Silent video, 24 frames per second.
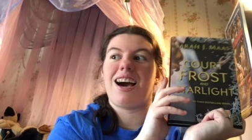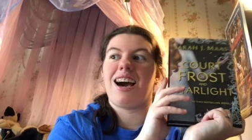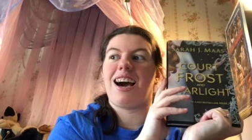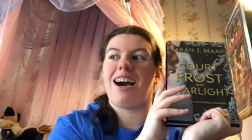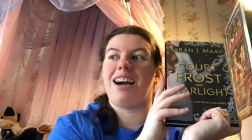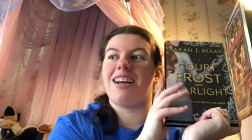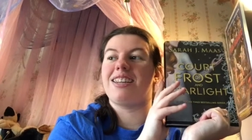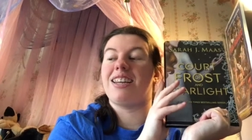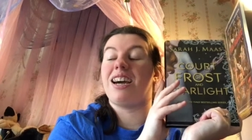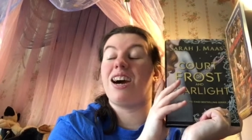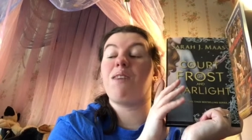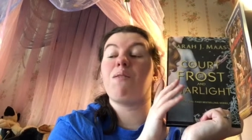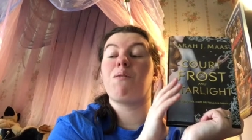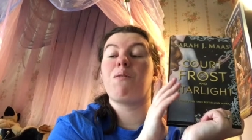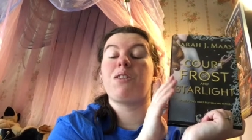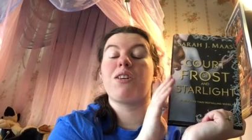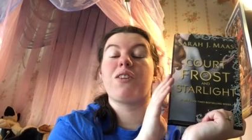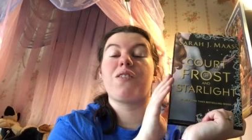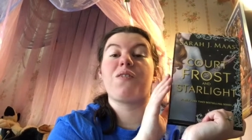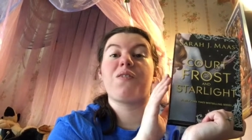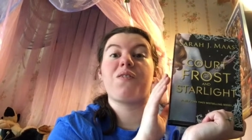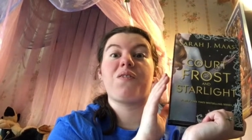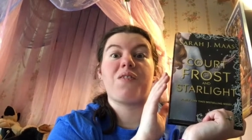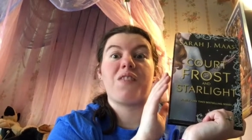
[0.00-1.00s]
I now
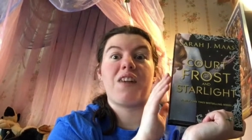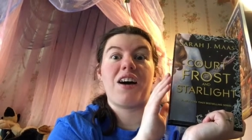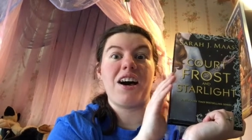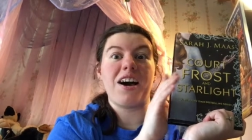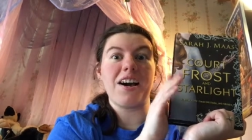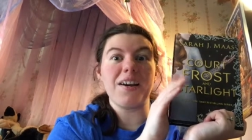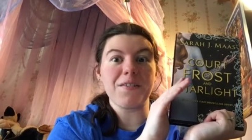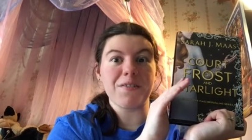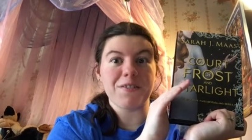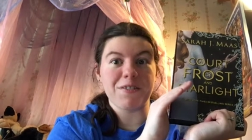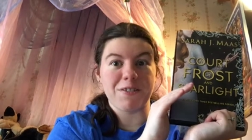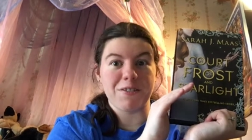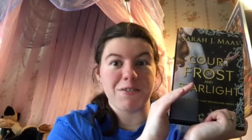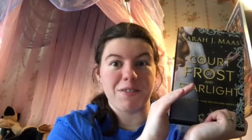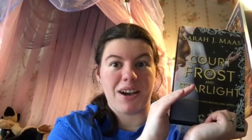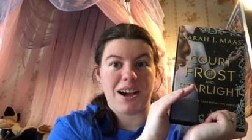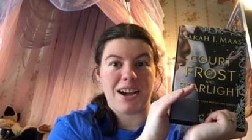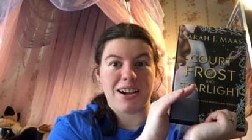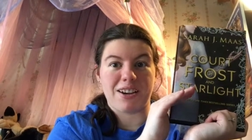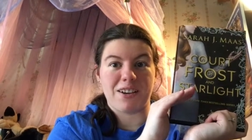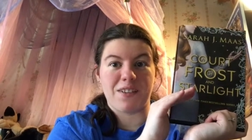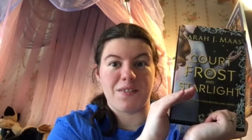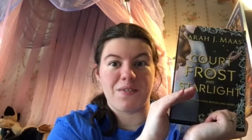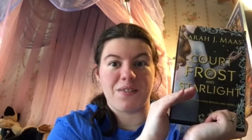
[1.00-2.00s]
want to fly through
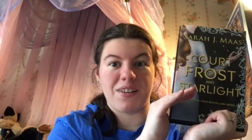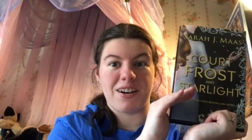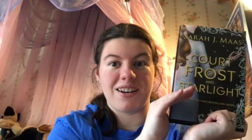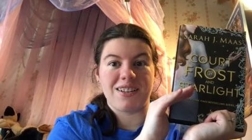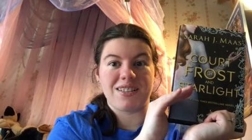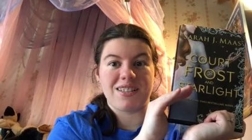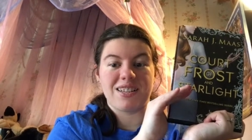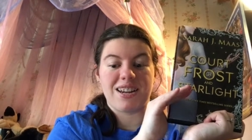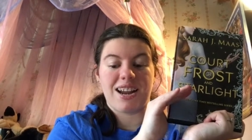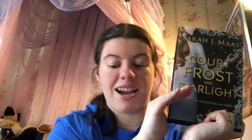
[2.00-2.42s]
Akafas